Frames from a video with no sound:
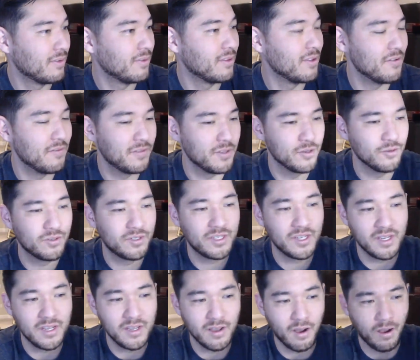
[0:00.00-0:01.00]
You
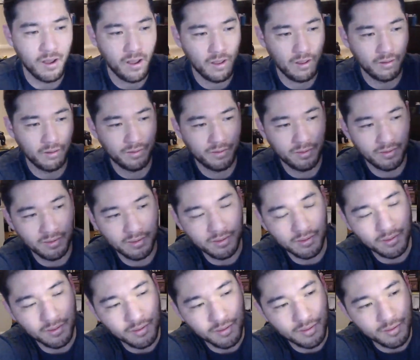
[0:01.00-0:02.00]
see
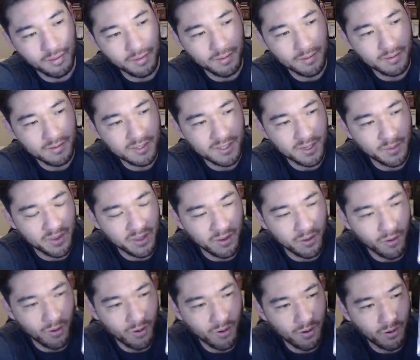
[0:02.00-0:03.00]
some of the